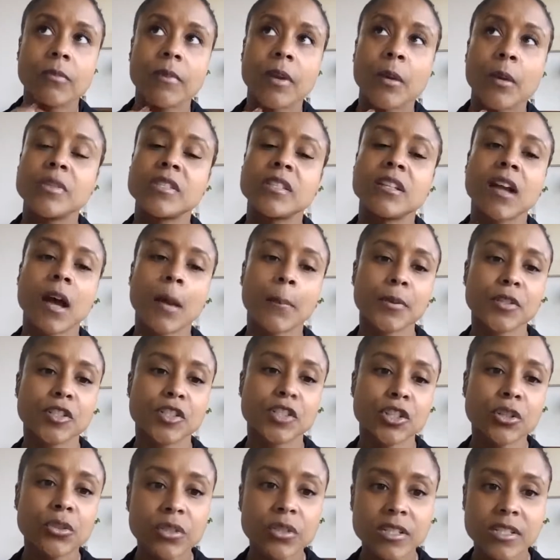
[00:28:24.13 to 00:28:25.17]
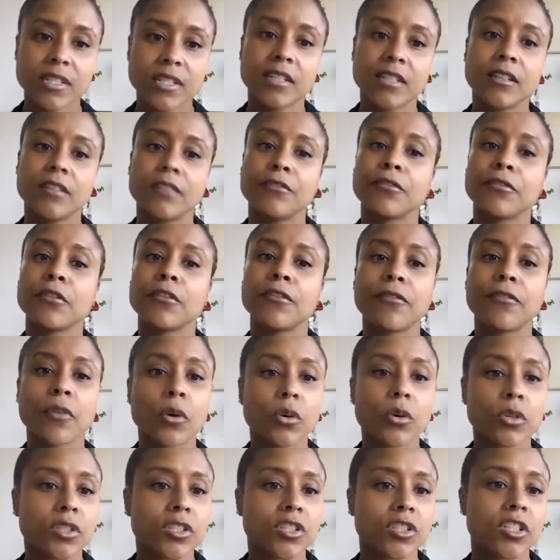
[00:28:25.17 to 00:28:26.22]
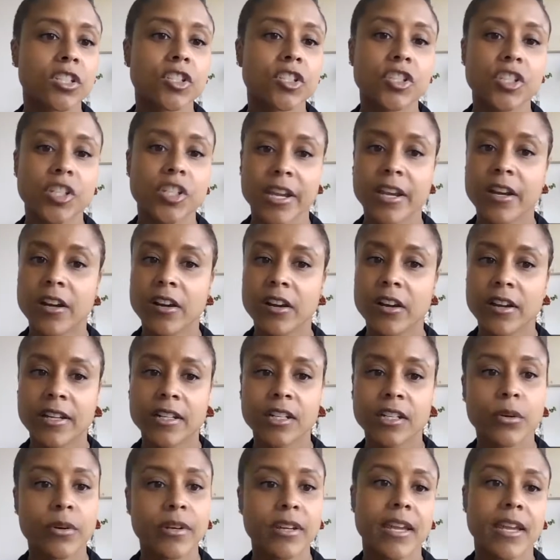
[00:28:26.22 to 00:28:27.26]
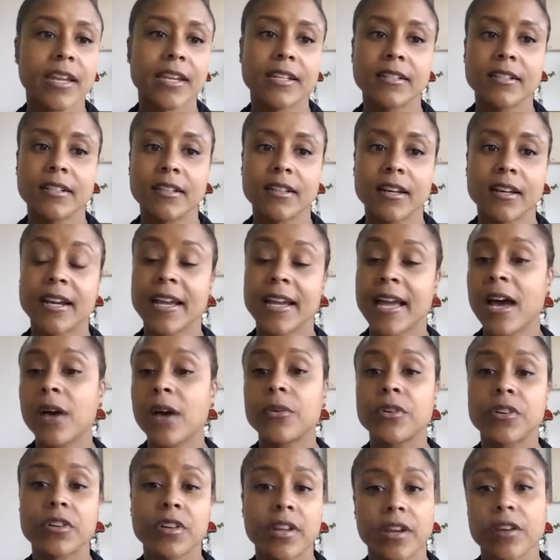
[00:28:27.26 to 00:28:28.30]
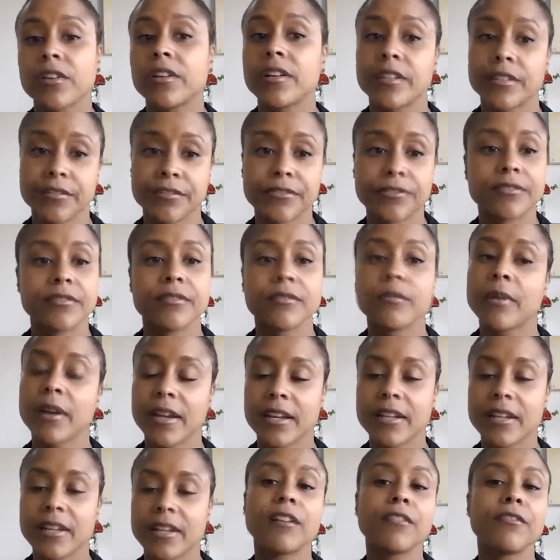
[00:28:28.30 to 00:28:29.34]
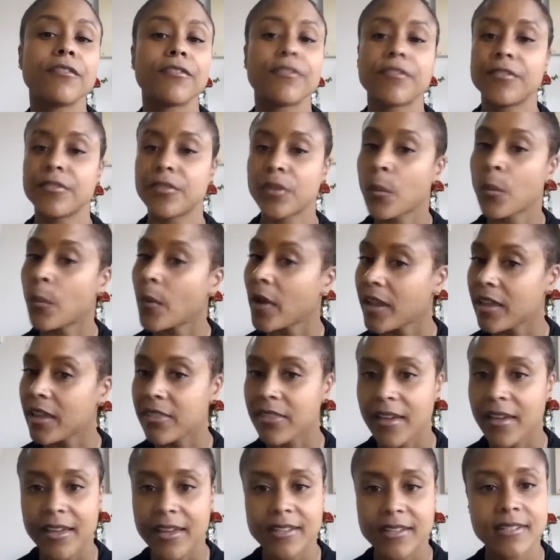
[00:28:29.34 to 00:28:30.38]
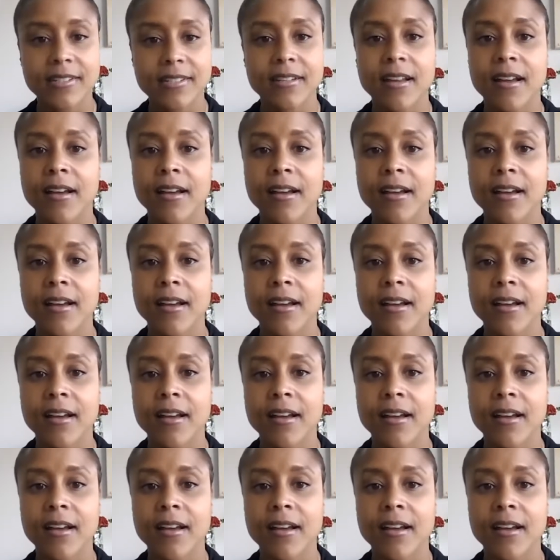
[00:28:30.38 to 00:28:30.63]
it was an opportunity for folks to share and create a counter narrative, right, of the way that